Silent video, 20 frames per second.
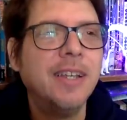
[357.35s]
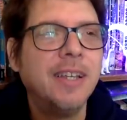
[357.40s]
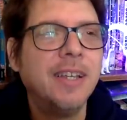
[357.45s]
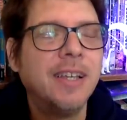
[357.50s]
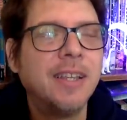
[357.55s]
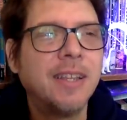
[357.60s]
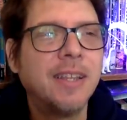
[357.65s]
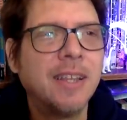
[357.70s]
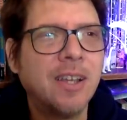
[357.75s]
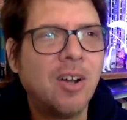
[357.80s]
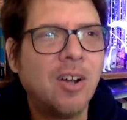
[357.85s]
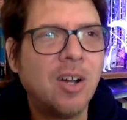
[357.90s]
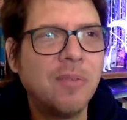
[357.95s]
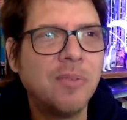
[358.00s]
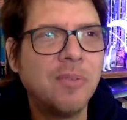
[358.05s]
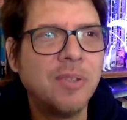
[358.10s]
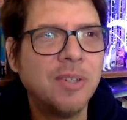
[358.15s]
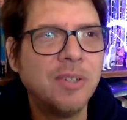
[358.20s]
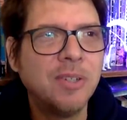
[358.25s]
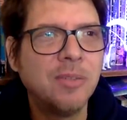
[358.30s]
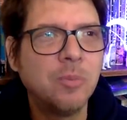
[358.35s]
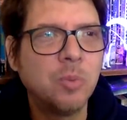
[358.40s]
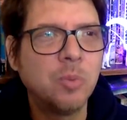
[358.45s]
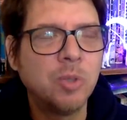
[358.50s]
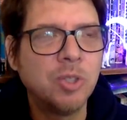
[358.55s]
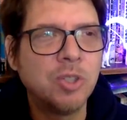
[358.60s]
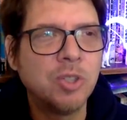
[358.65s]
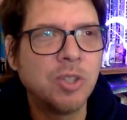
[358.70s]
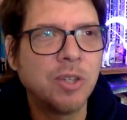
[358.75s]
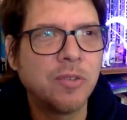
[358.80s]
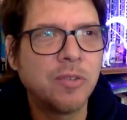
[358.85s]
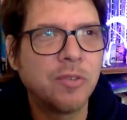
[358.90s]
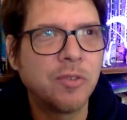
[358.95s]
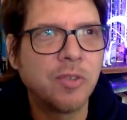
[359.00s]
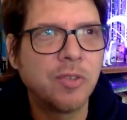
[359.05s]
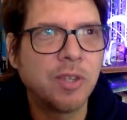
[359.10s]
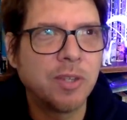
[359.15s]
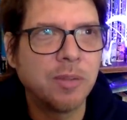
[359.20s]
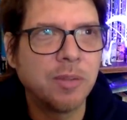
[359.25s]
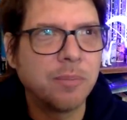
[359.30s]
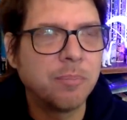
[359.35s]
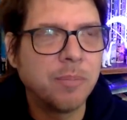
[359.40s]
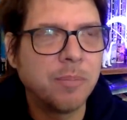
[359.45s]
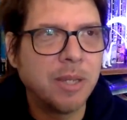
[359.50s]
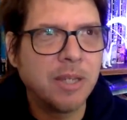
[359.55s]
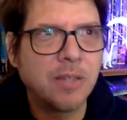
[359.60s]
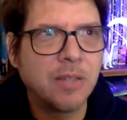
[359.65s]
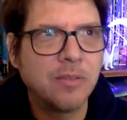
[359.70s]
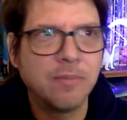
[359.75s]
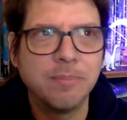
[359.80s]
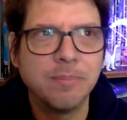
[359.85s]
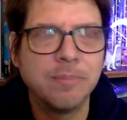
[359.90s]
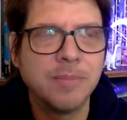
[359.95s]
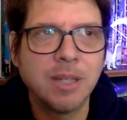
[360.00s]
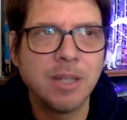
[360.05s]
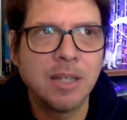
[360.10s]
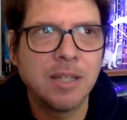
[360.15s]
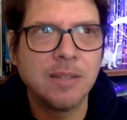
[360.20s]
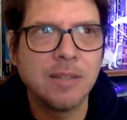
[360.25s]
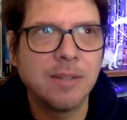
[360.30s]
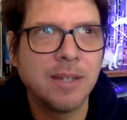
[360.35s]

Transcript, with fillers: Now, they often would just uh, make uh,